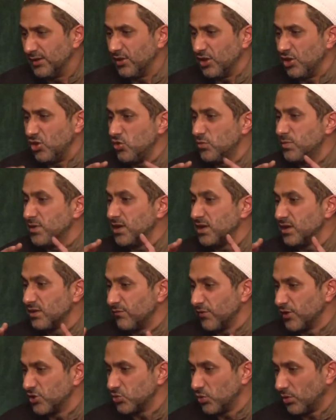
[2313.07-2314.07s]
the human
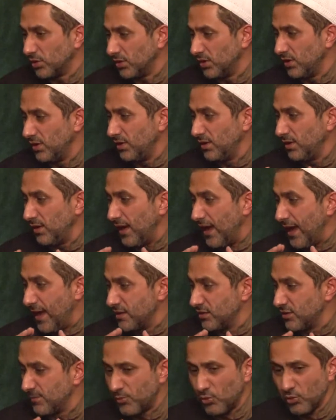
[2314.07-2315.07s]
individual
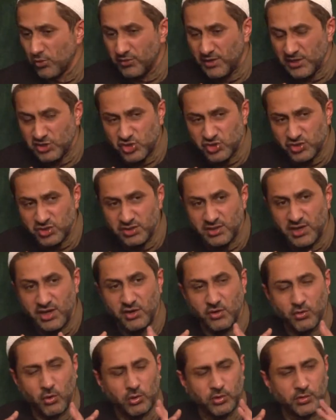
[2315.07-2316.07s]
and the progression
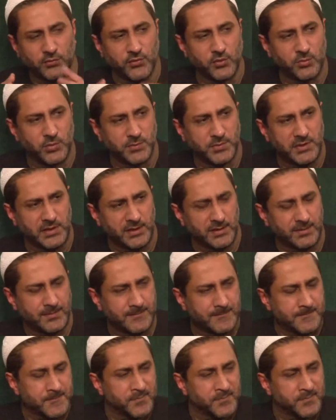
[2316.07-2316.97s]
and growth of human being.